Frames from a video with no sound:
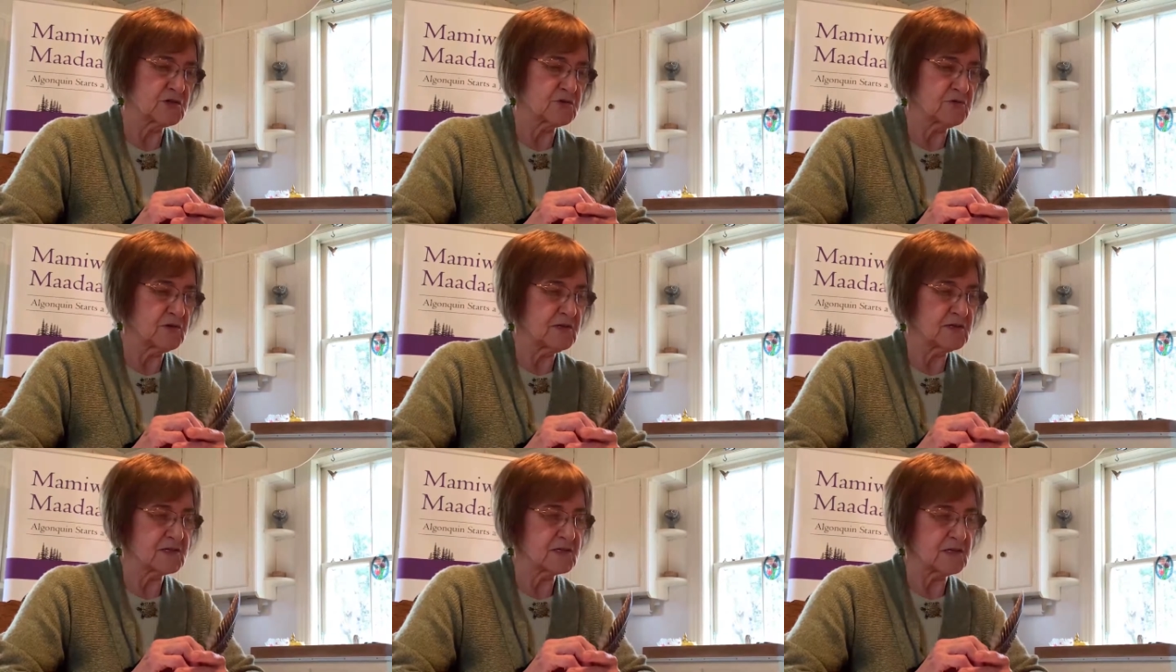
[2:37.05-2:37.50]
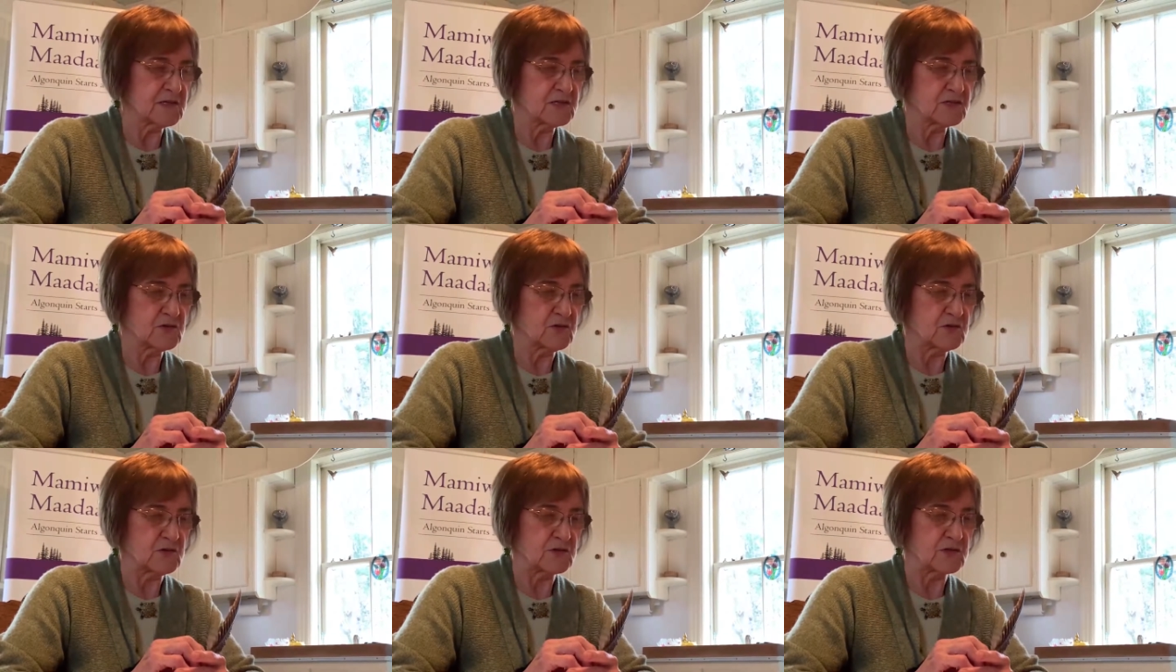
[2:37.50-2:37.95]
three
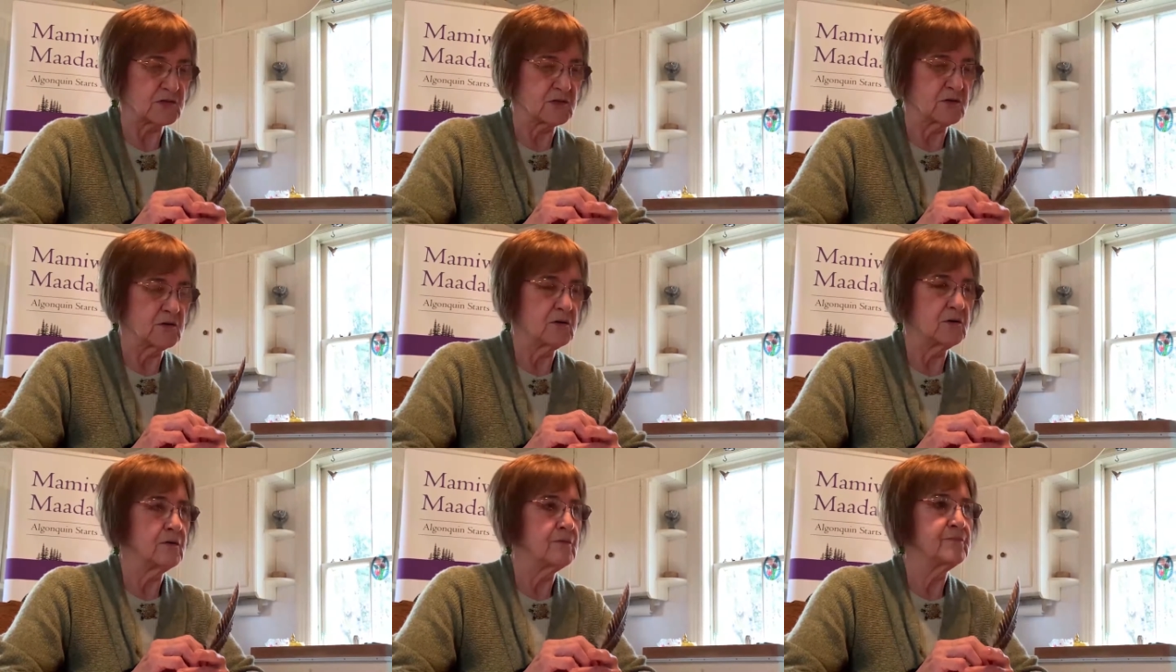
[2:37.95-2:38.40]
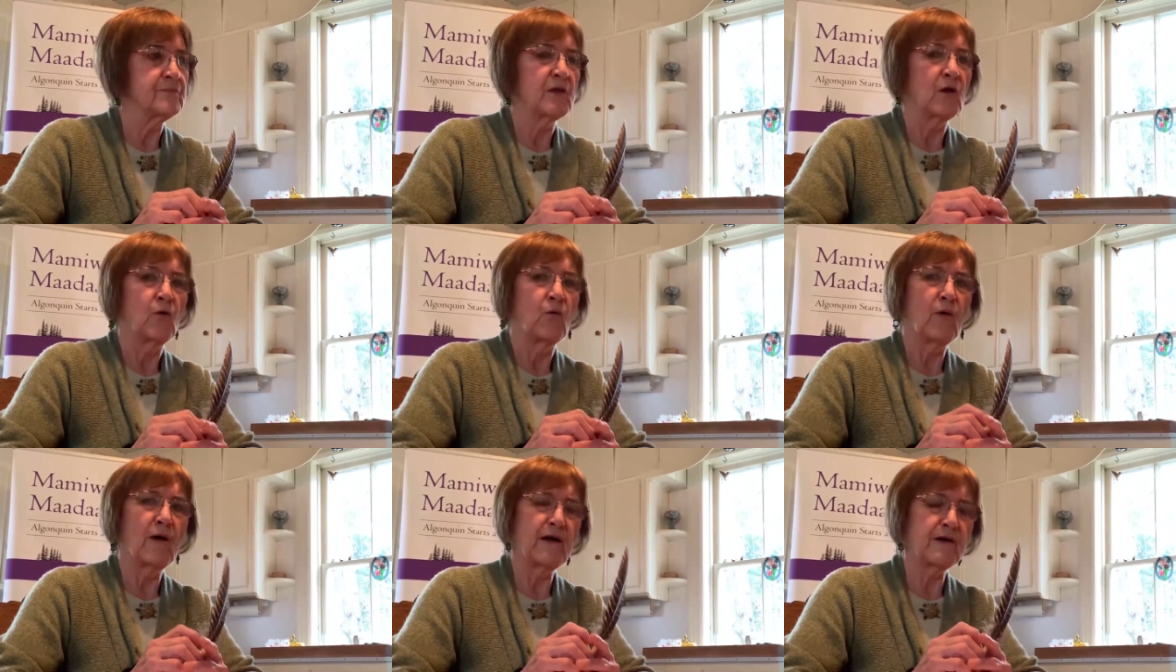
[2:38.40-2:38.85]
sisters.
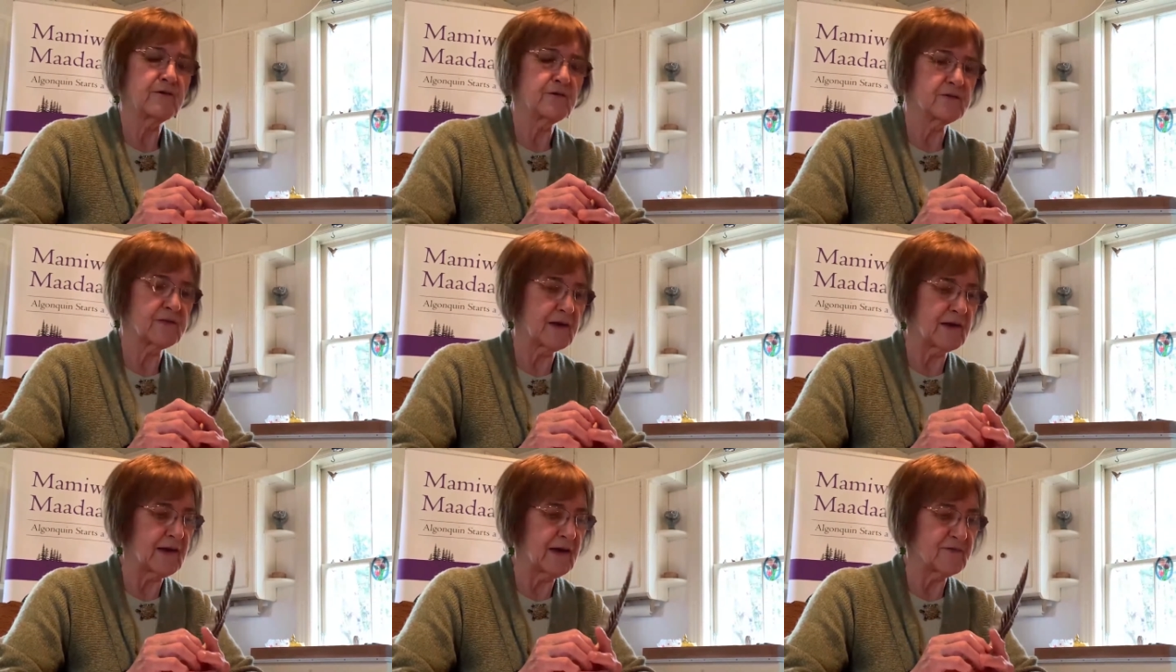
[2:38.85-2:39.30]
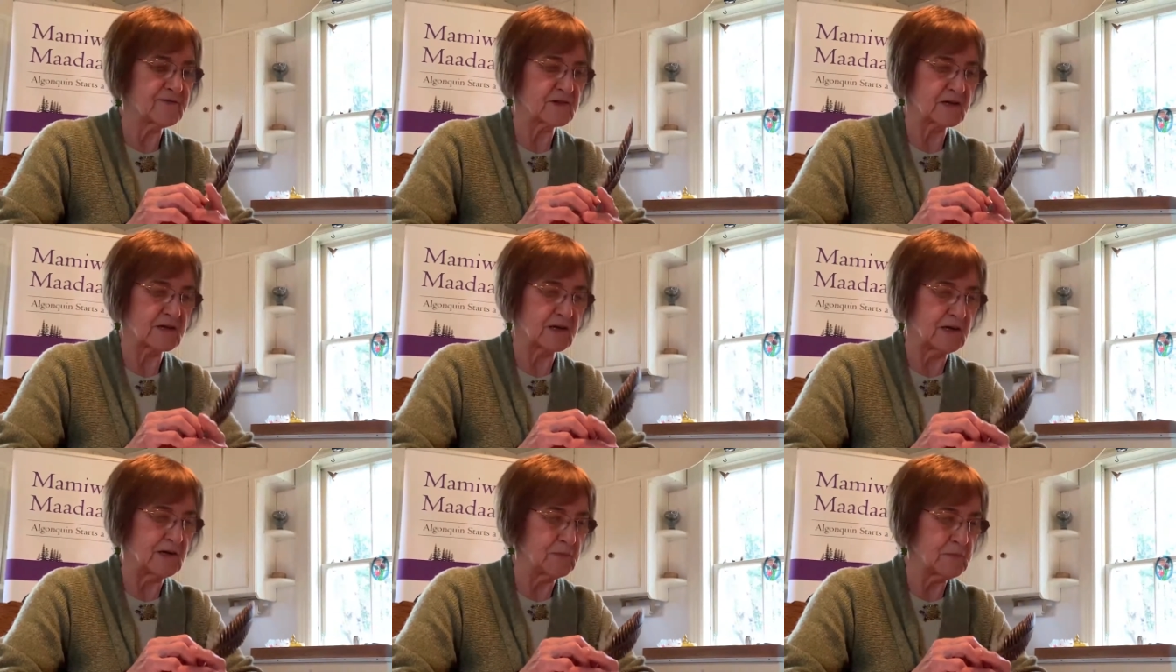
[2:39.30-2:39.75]
Why do they have to
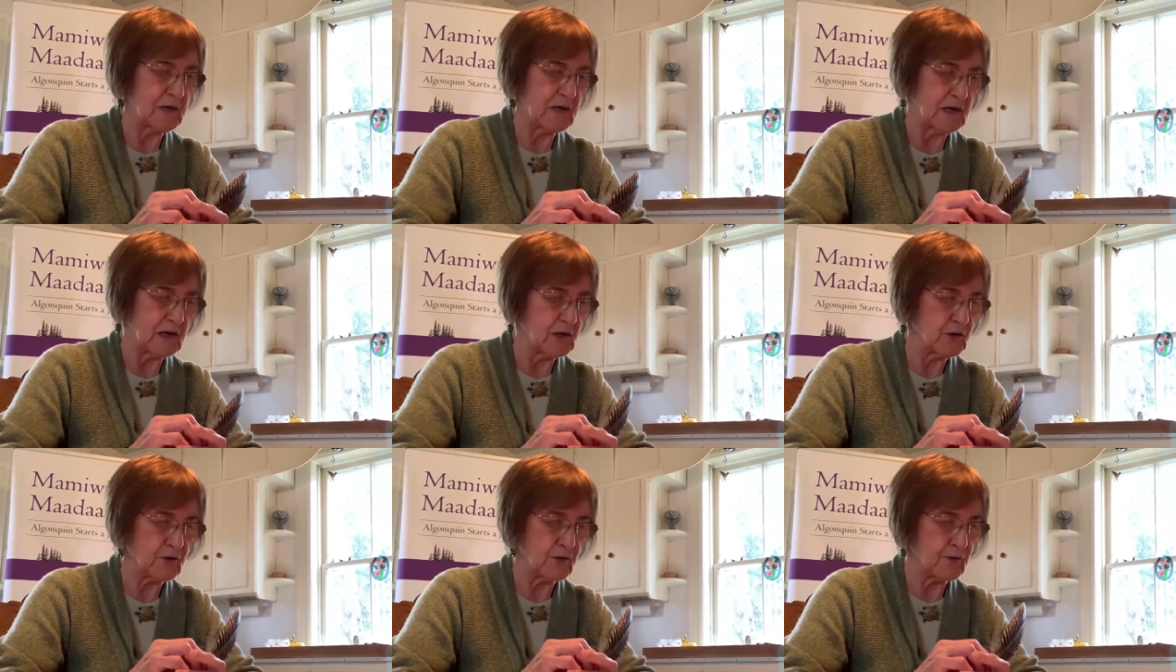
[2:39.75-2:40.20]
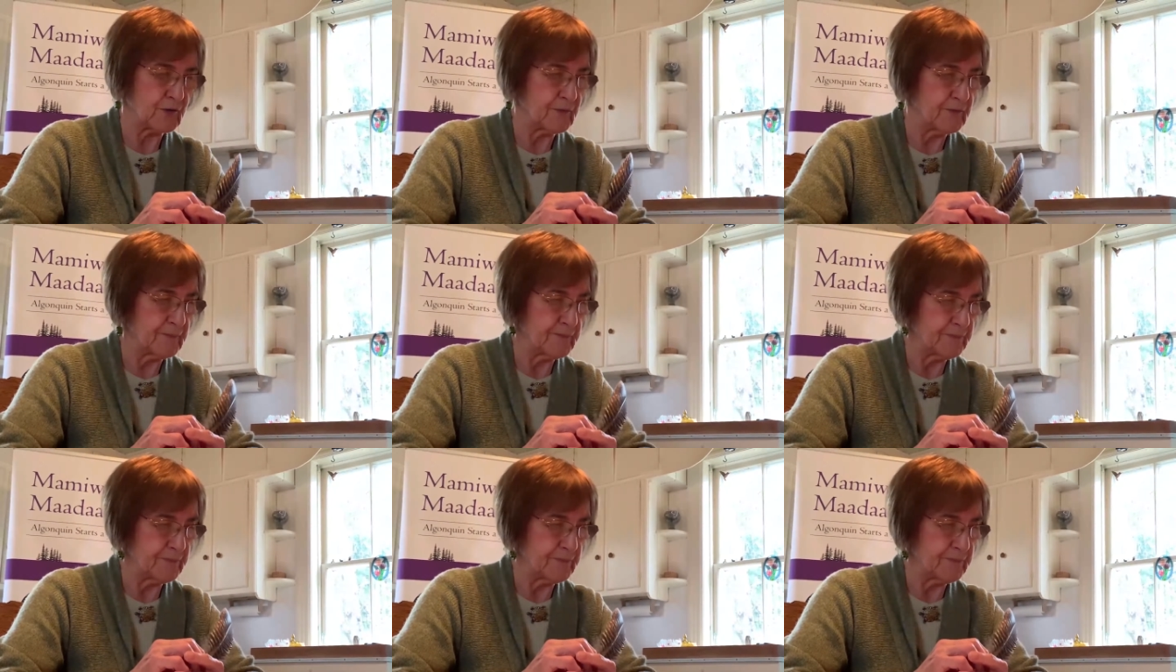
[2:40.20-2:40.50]
come here?